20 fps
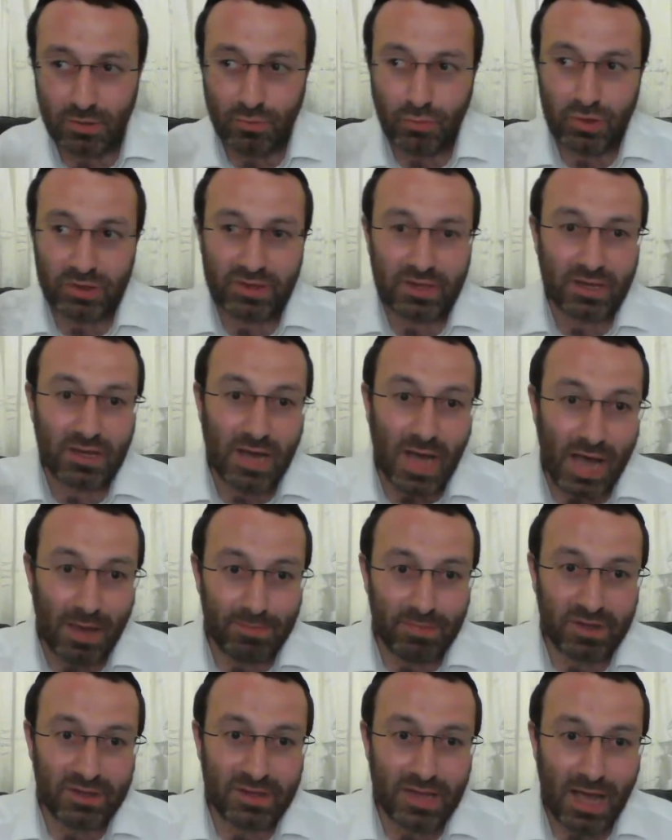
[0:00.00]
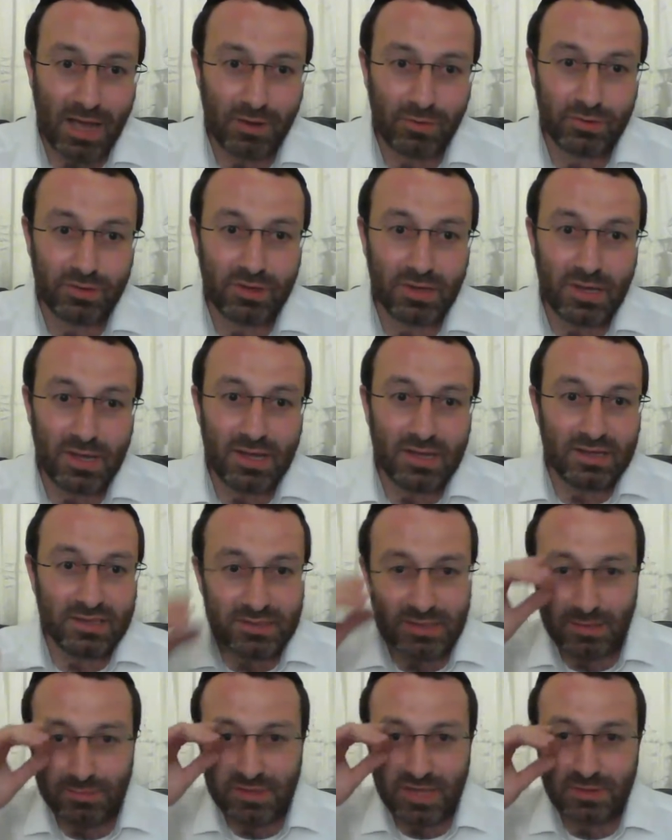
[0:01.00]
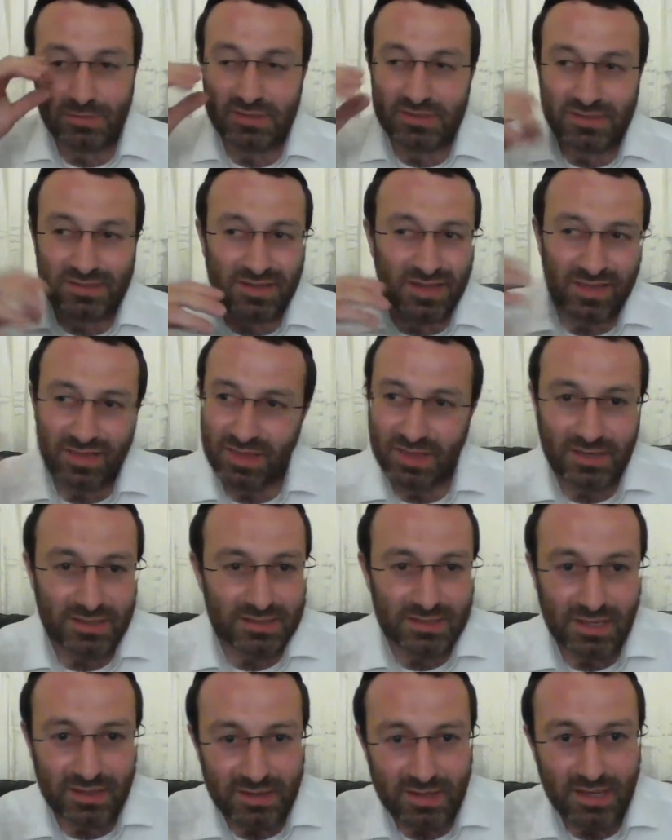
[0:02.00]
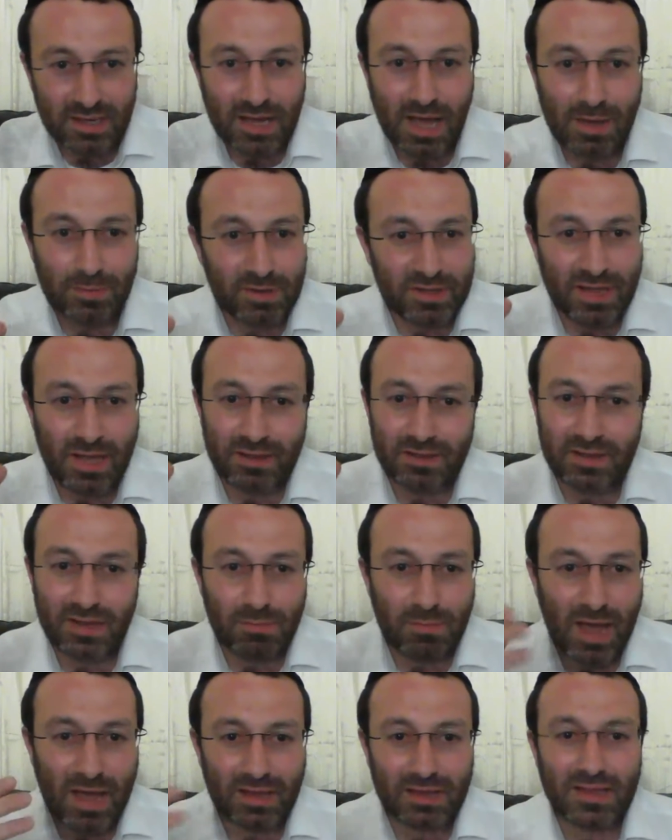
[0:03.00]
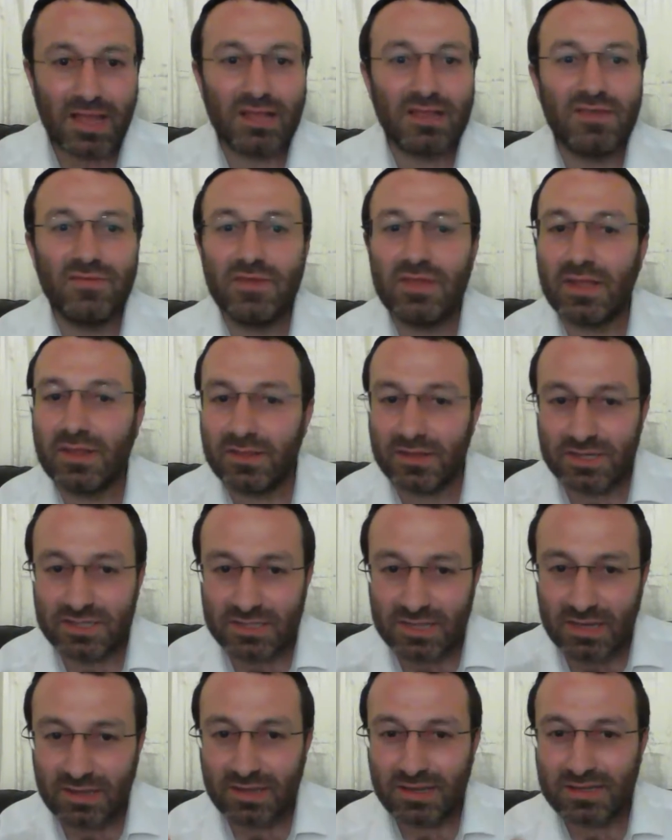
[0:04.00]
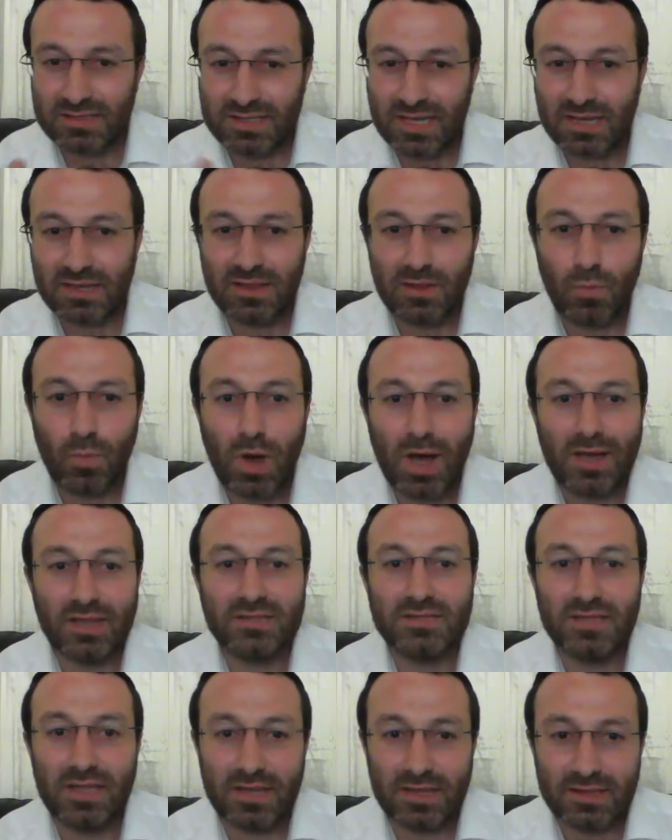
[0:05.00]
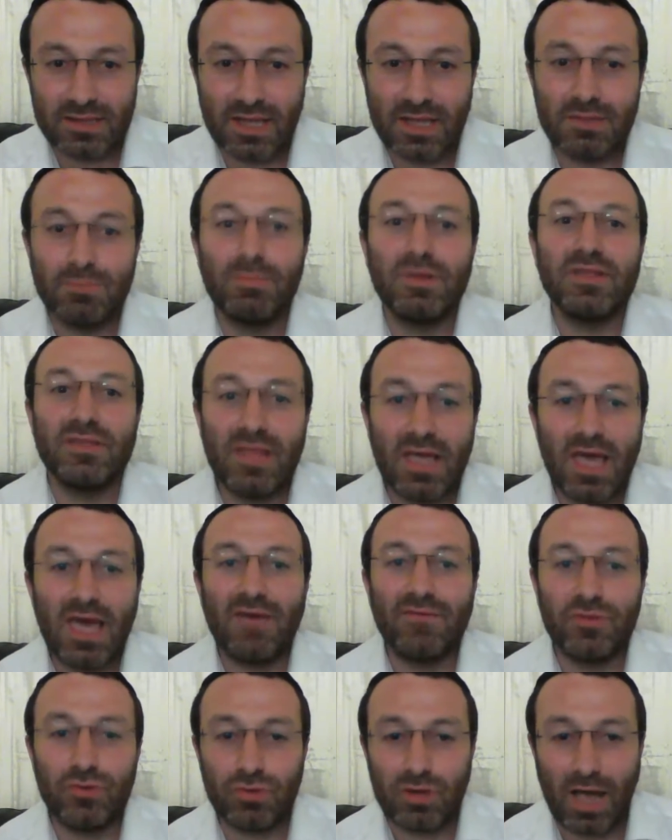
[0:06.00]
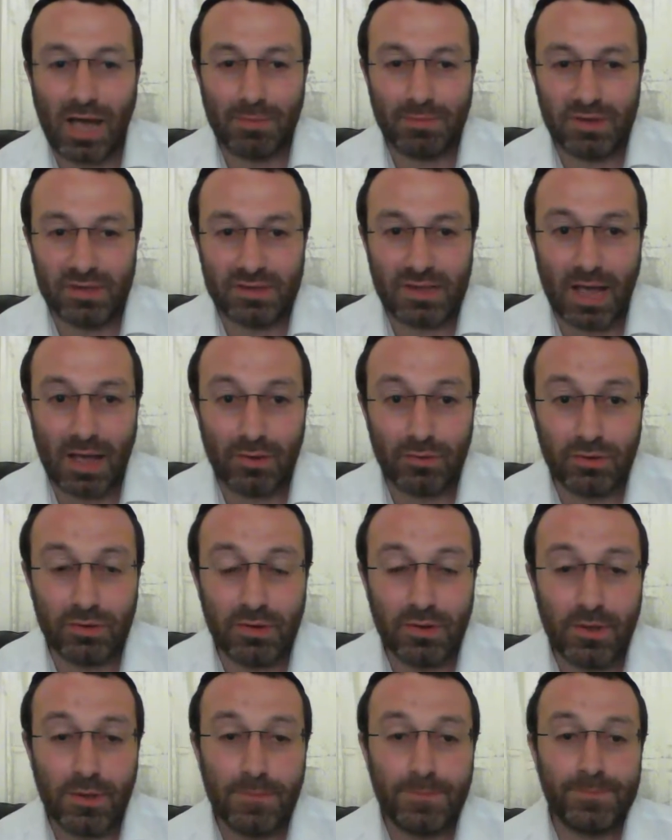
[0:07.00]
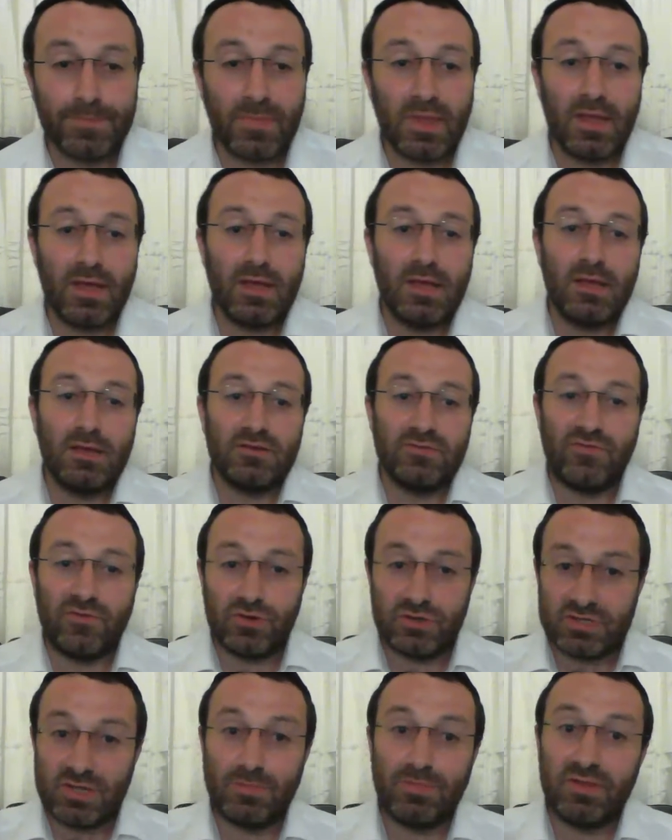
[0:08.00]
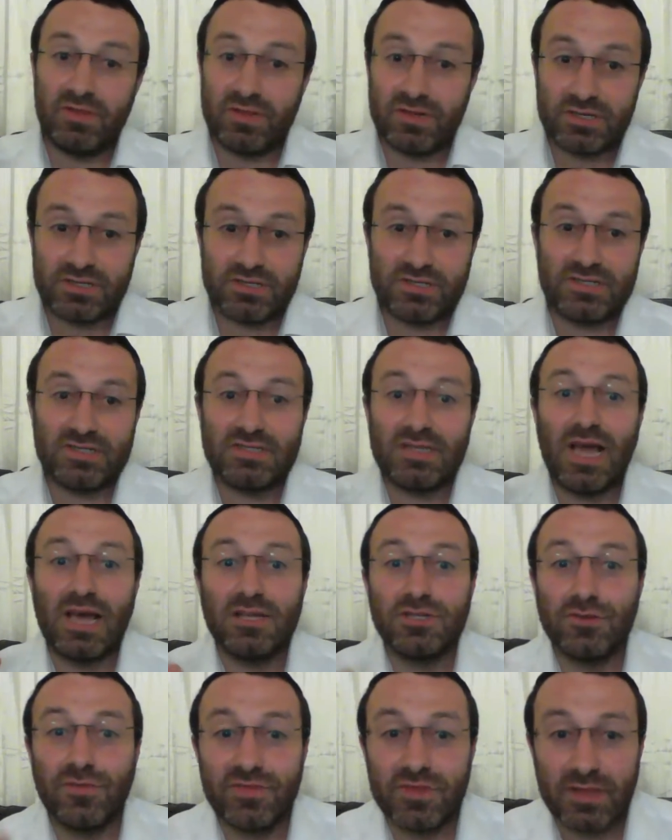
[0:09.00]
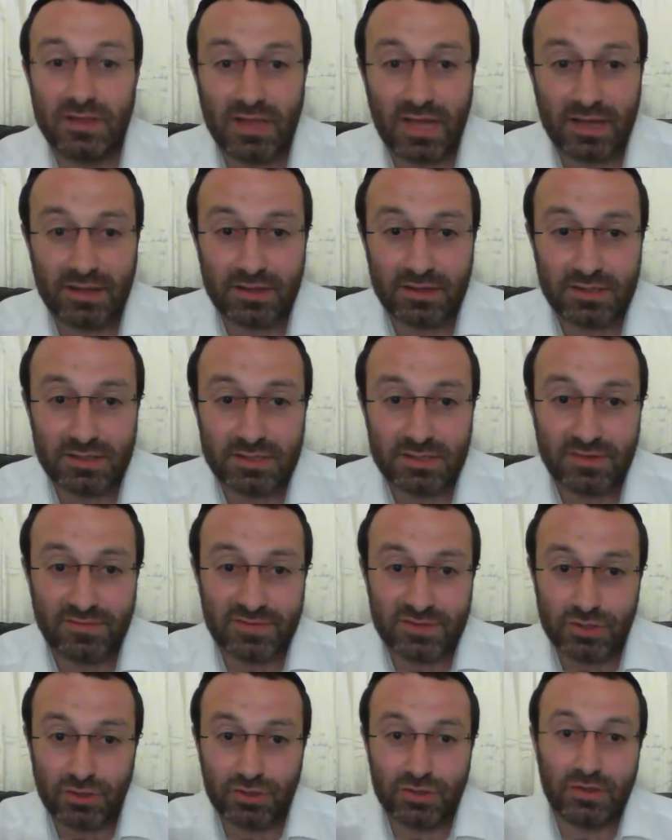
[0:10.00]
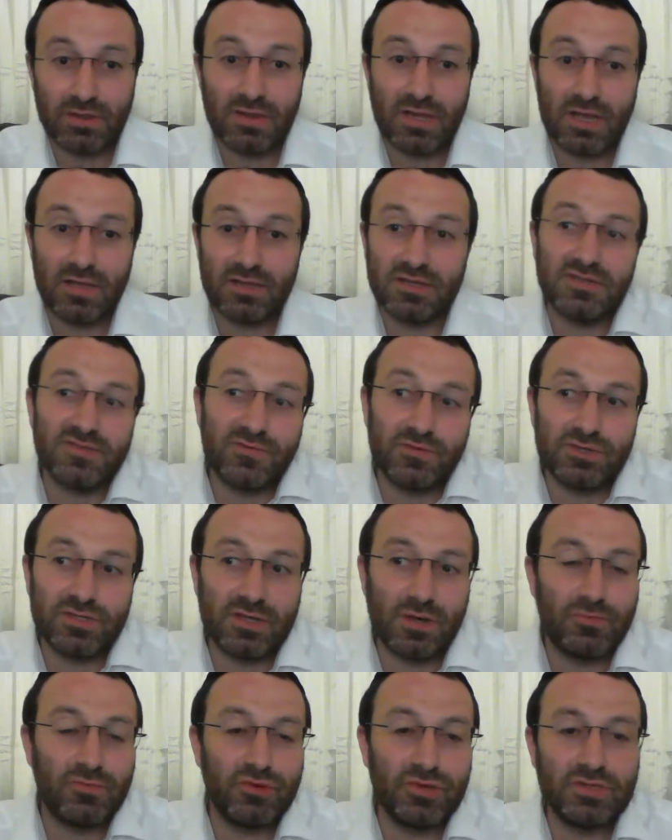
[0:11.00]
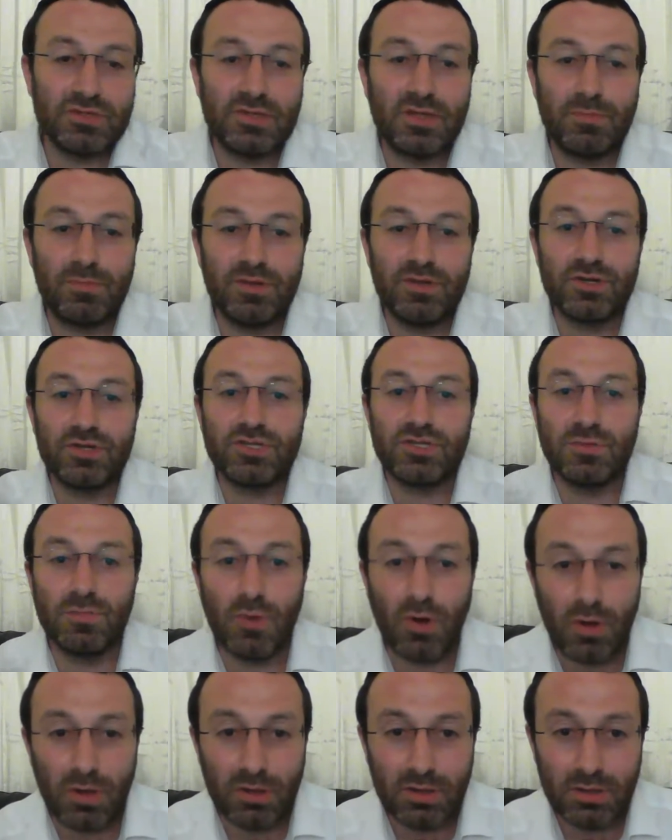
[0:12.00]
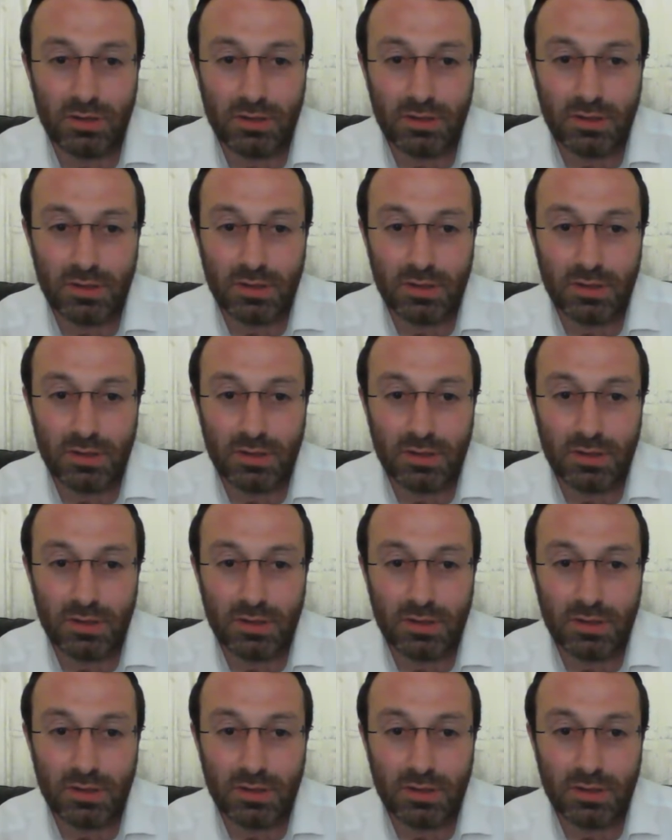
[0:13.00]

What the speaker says: when they copy down, sometimes the things that they copy down, they might not even understand exactly why it's like that, but they have to copy down. For example, there's size of the letters. If certain letters for some reason appear small,